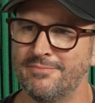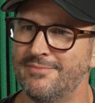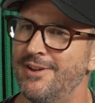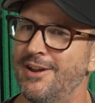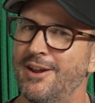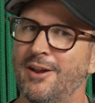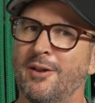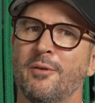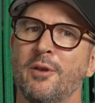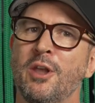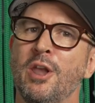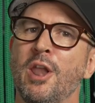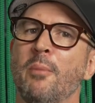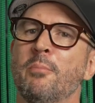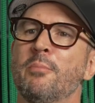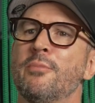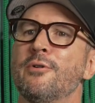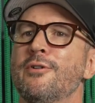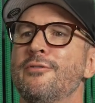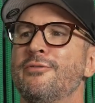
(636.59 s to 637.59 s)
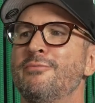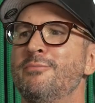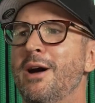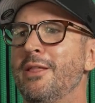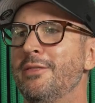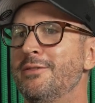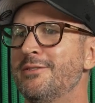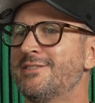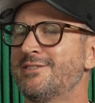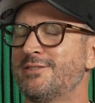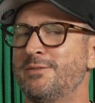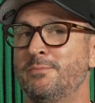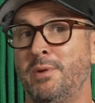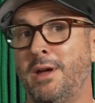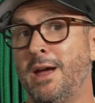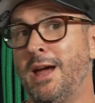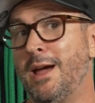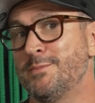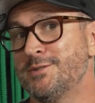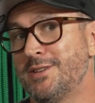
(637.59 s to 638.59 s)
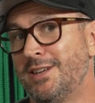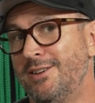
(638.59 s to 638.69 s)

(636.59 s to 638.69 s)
you know, number of months, perhaps